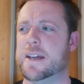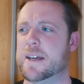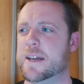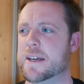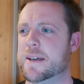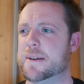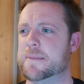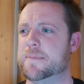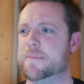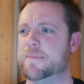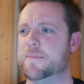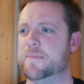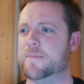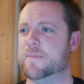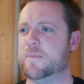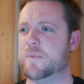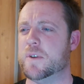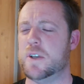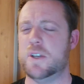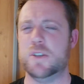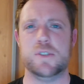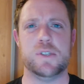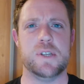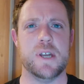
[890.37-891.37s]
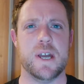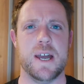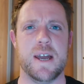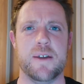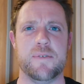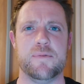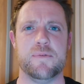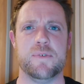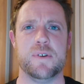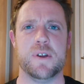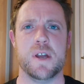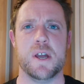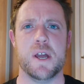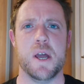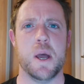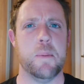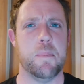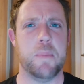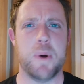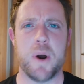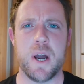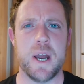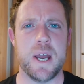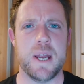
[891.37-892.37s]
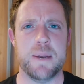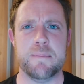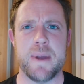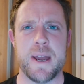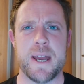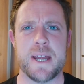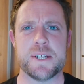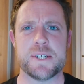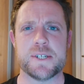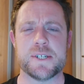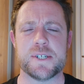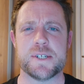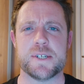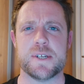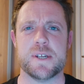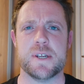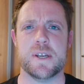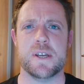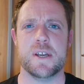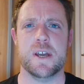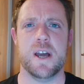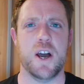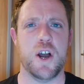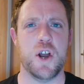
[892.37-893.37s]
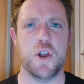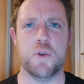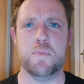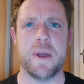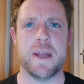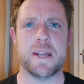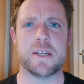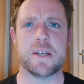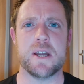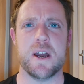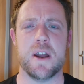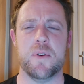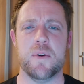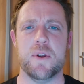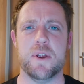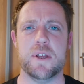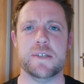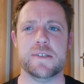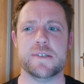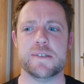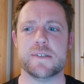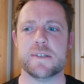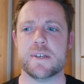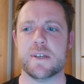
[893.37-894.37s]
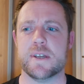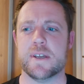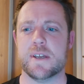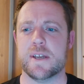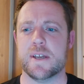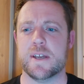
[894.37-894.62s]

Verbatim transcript: Um, we used to have pie and mash, homemade curries.